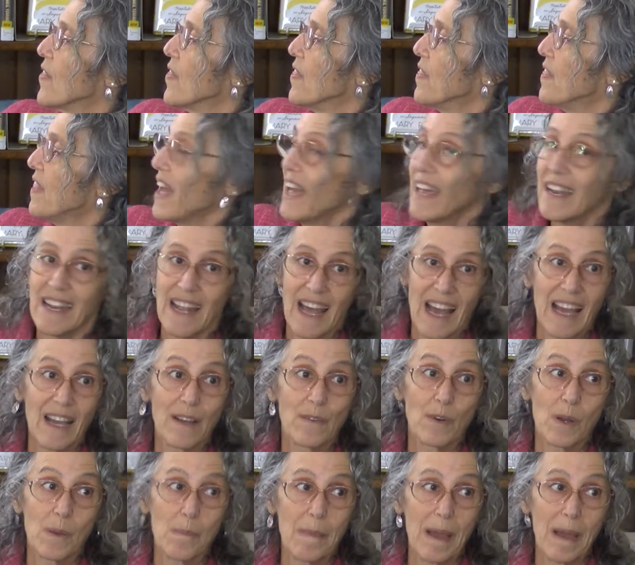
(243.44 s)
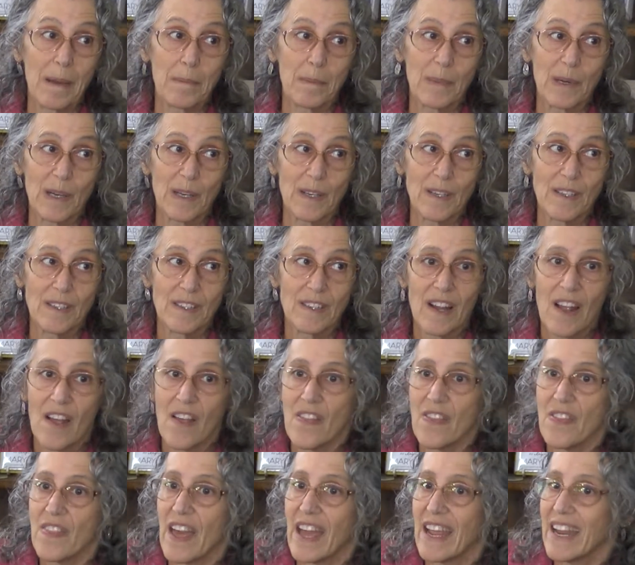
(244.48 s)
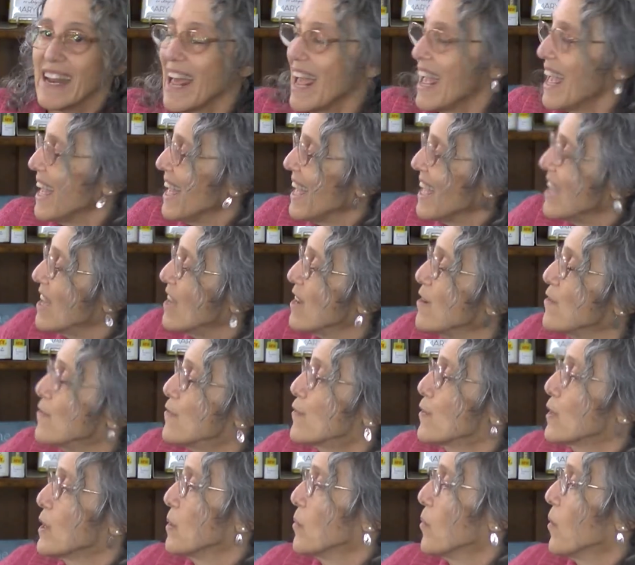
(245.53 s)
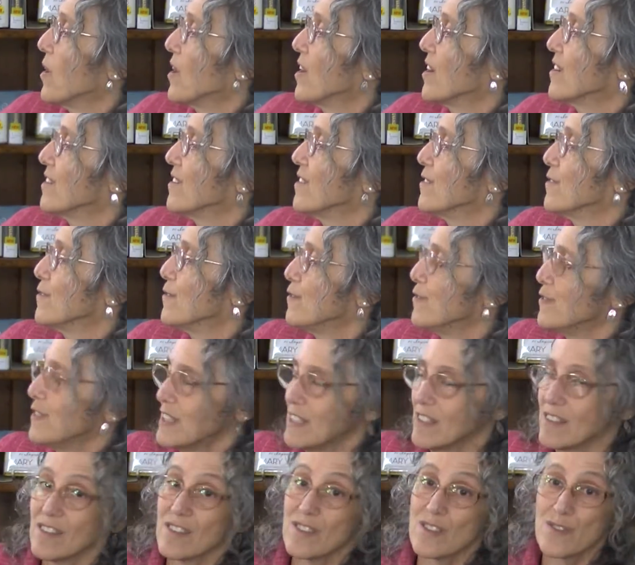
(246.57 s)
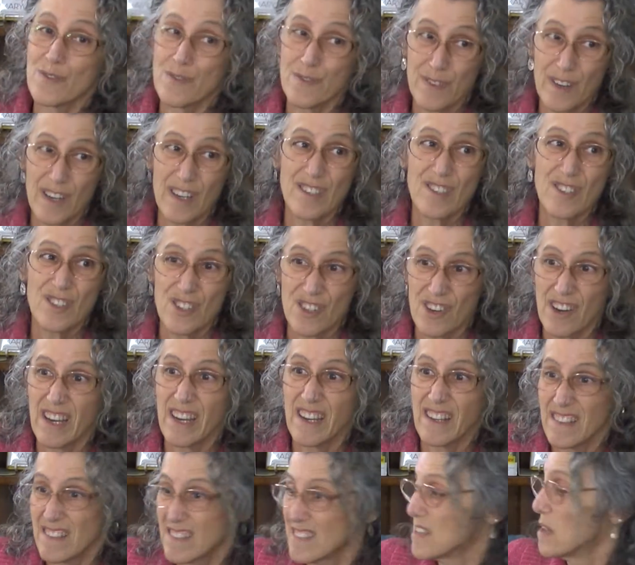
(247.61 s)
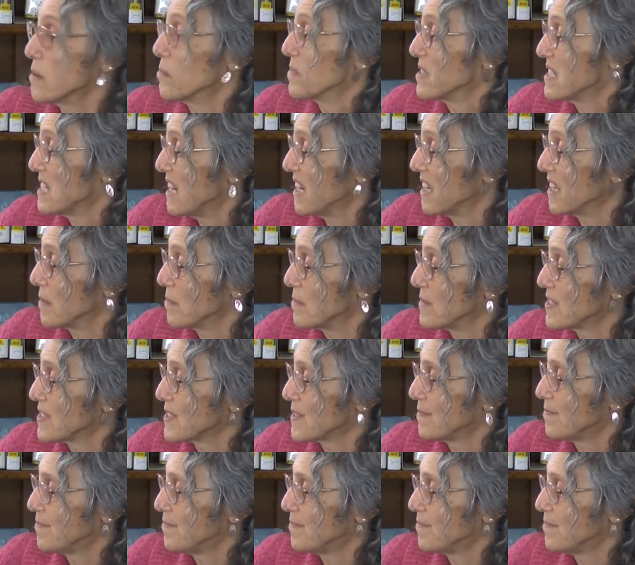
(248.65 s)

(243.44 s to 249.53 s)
Then I remember that everyone feels frustrated sometimes.